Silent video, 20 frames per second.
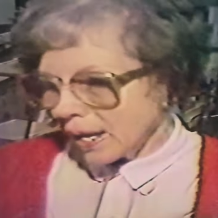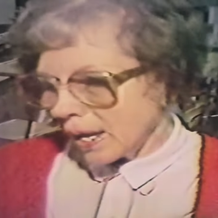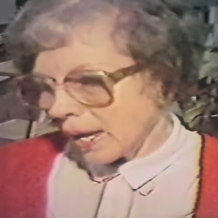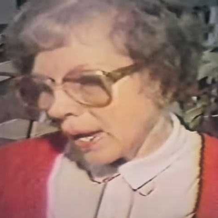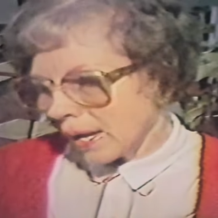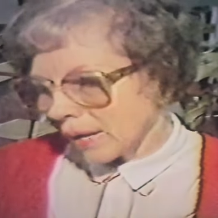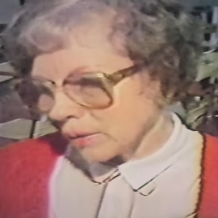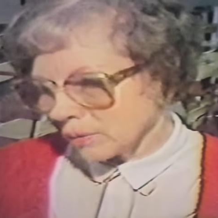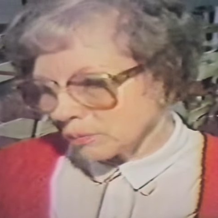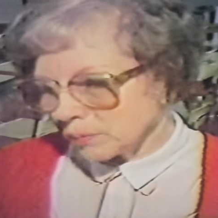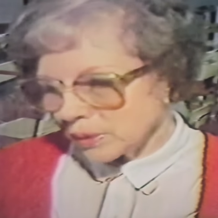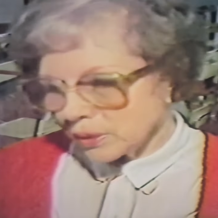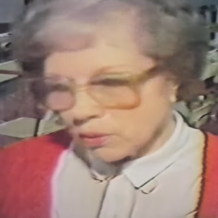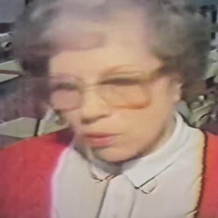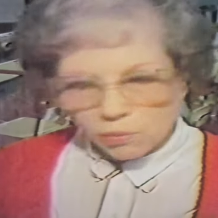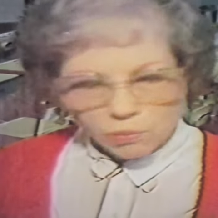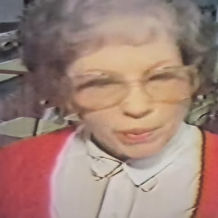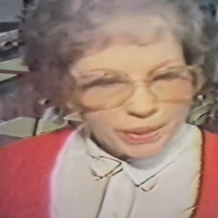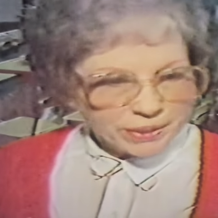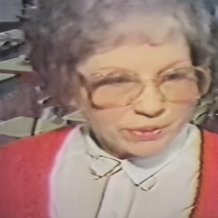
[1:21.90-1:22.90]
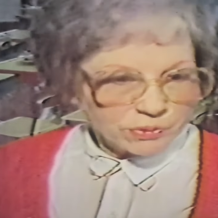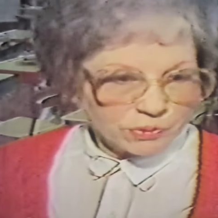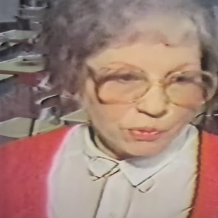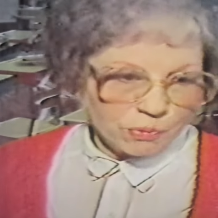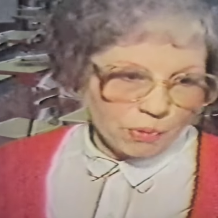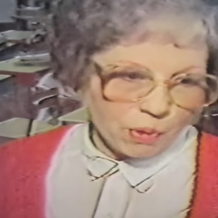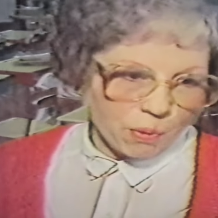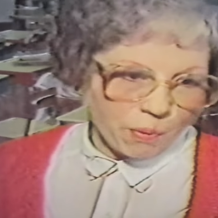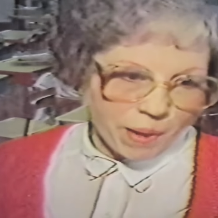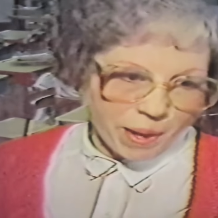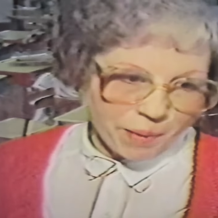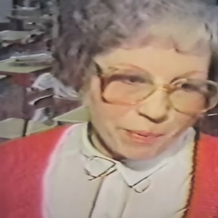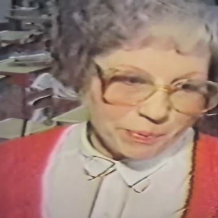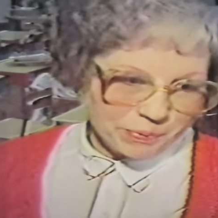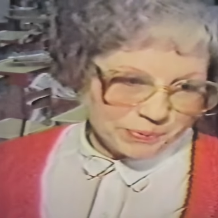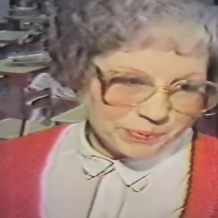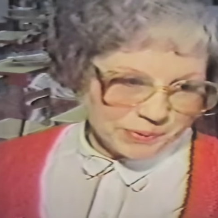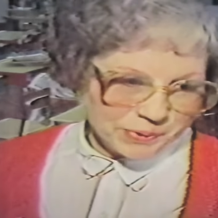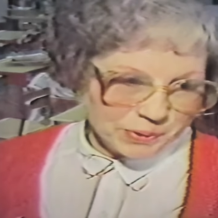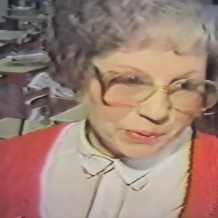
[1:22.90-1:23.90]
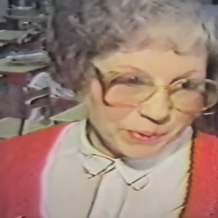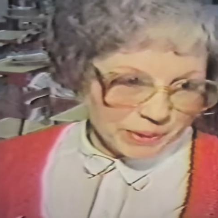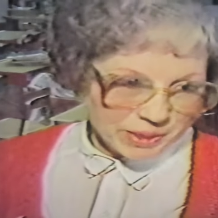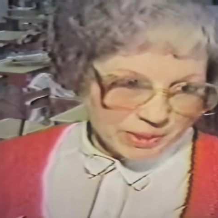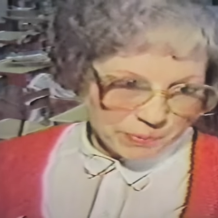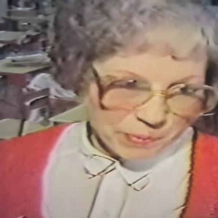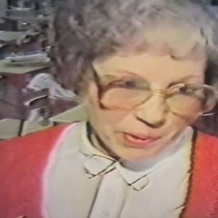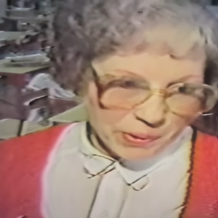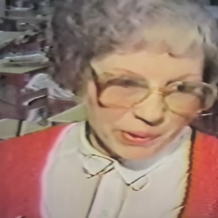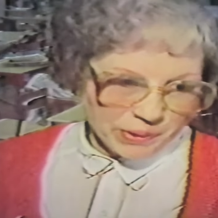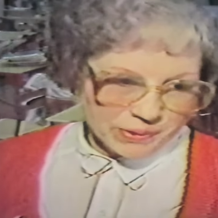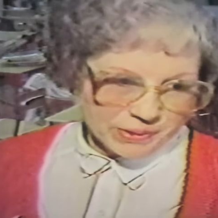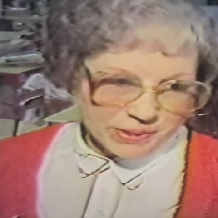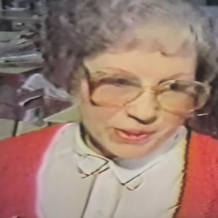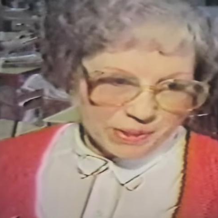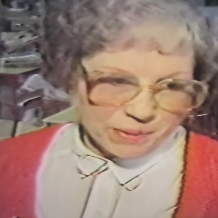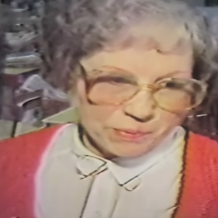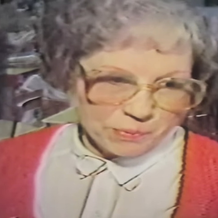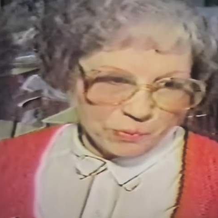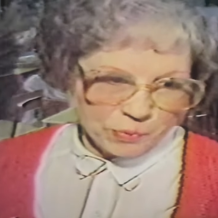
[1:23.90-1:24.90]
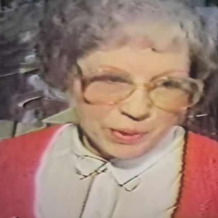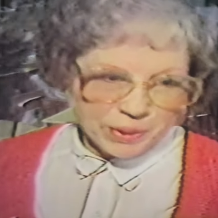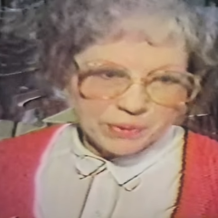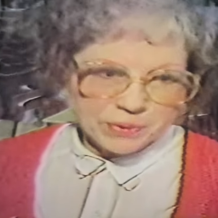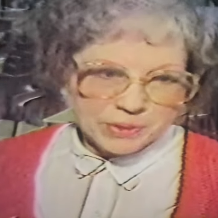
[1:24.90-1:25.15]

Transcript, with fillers: and we don't wait to grow up to experience them. We